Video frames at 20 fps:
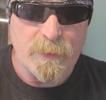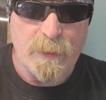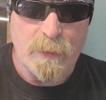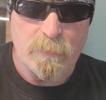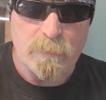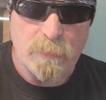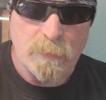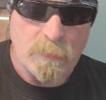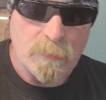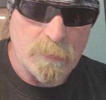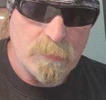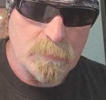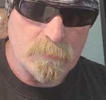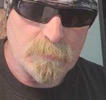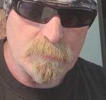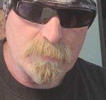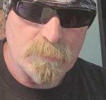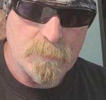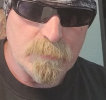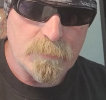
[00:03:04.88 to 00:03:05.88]
alcohol
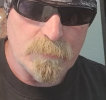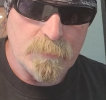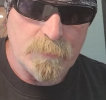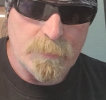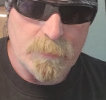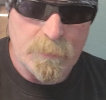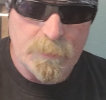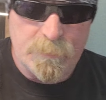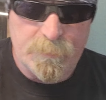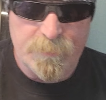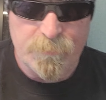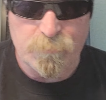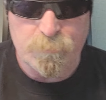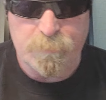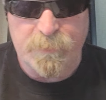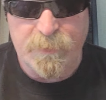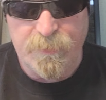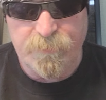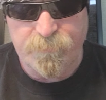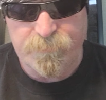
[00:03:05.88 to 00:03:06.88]
and let's
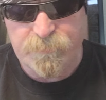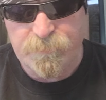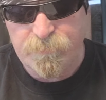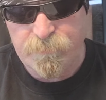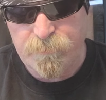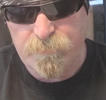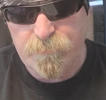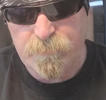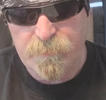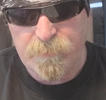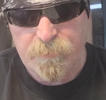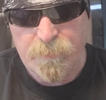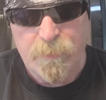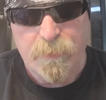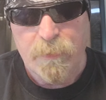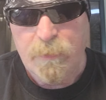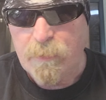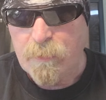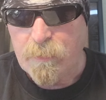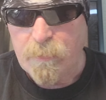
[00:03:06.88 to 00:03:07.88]
place into it
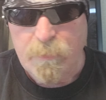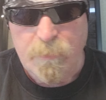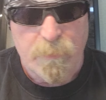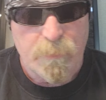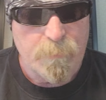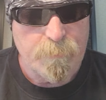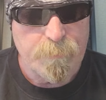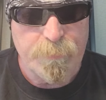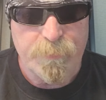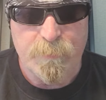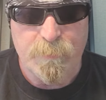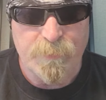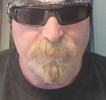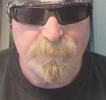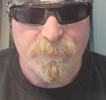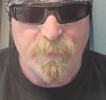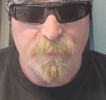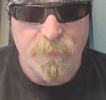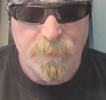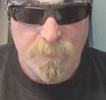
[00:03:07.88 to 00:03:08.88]
pretty much
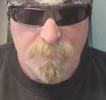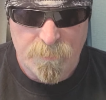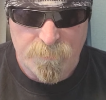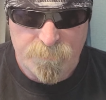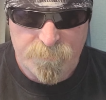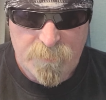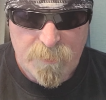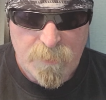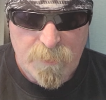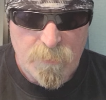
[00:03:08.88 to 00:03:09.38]
anything else.